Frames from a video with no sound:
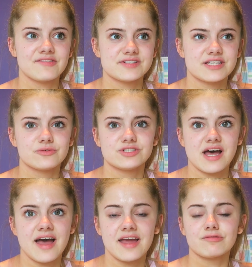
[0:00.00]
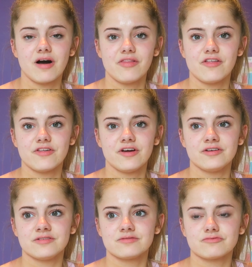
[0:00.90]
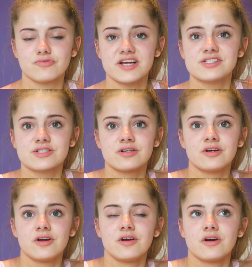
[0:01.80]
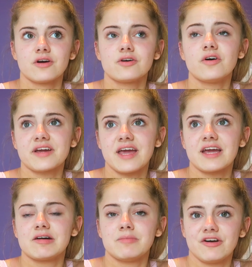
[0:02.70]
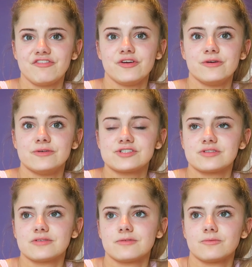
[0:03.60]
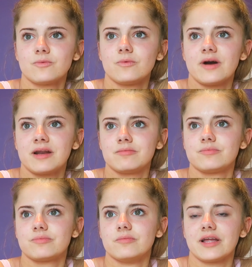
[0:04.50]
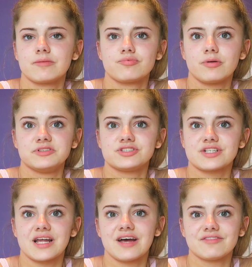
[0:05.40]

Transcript: every single day rather than risk cooking my food when I'm like probably just gonna